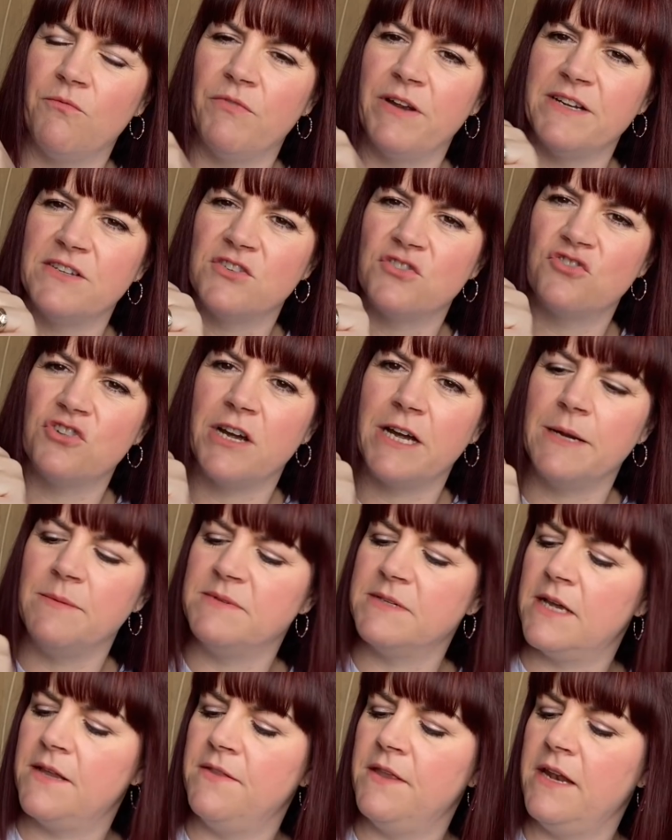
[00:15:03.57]
red stripes,
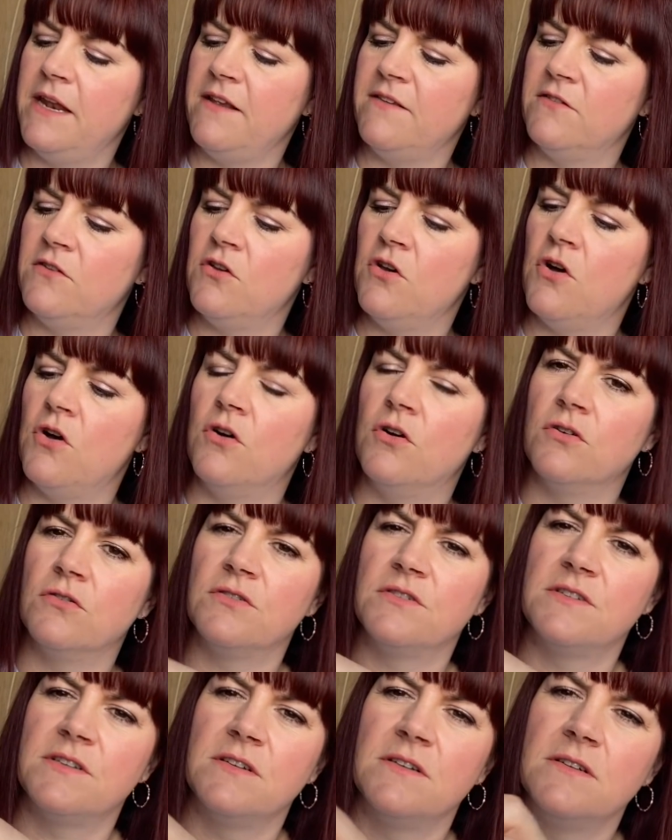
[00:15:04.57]
and then it's
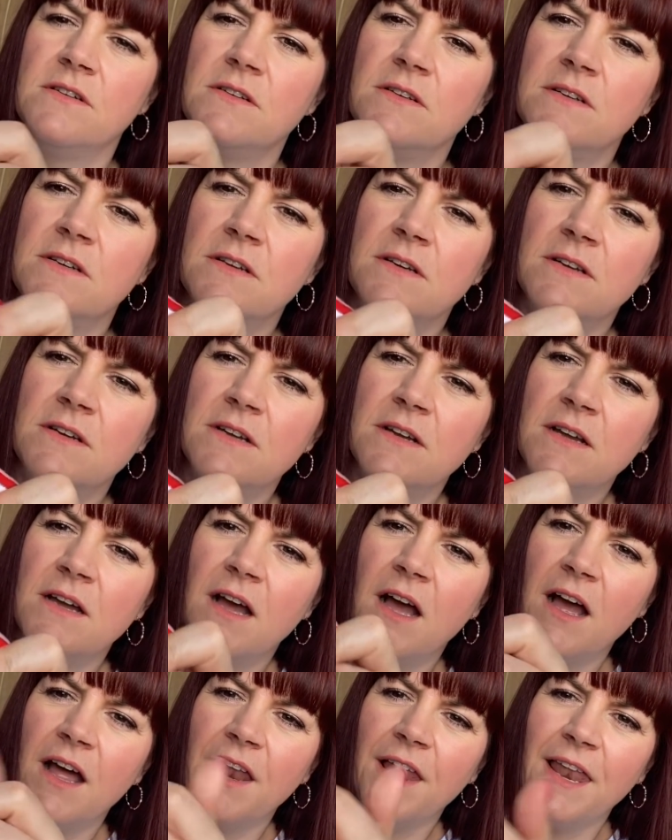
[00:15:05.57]
got
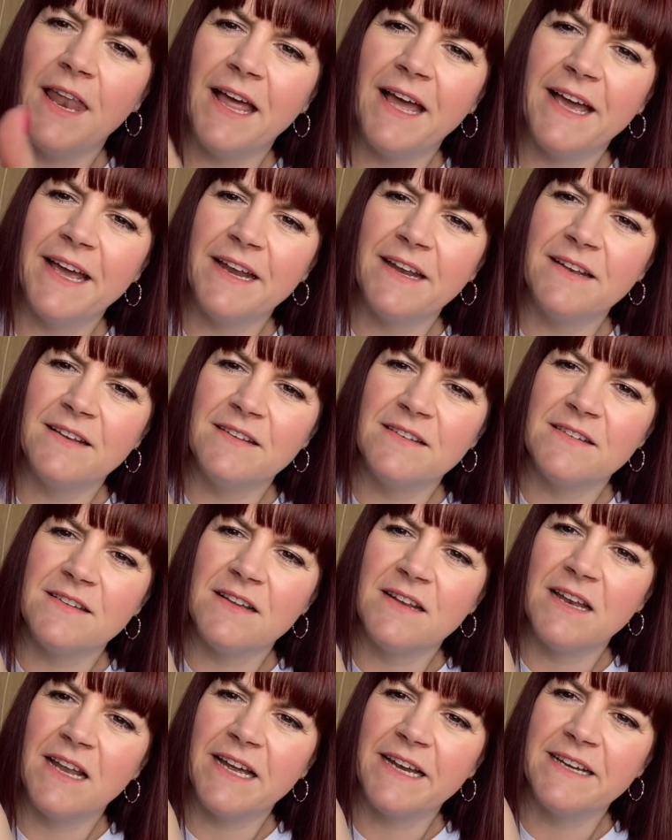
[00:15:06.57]
a lines
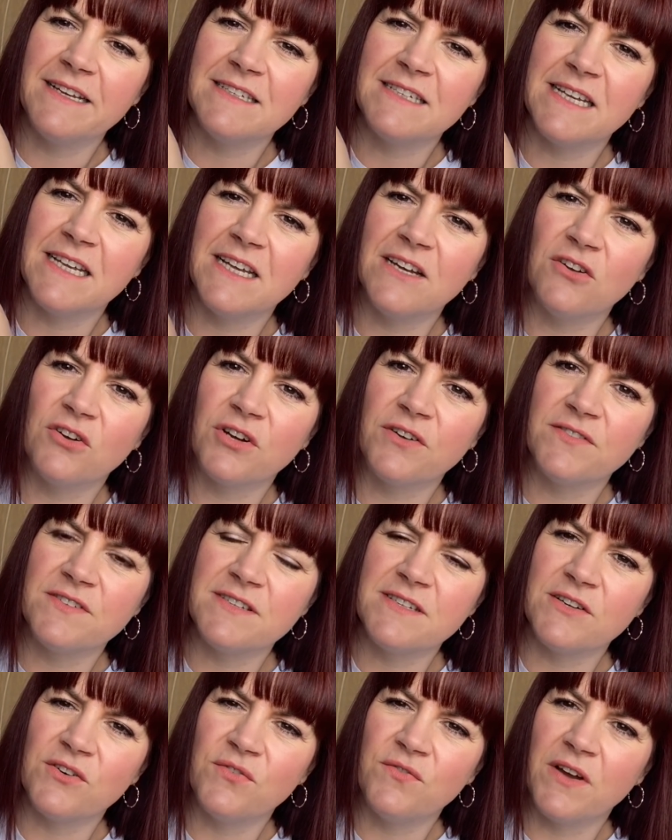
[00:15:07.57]
here, look, of
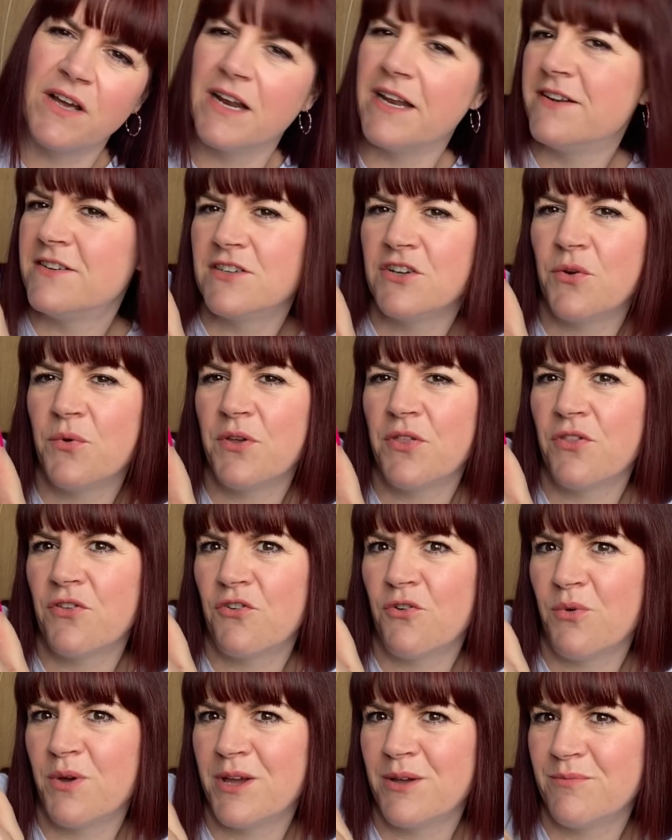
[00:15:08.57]
silver glitter going
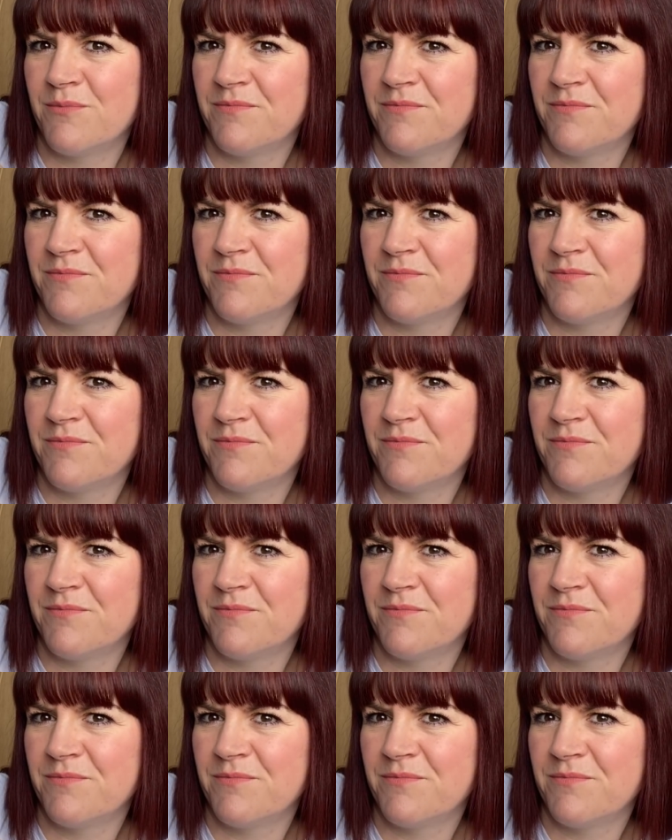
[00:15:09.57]
through it.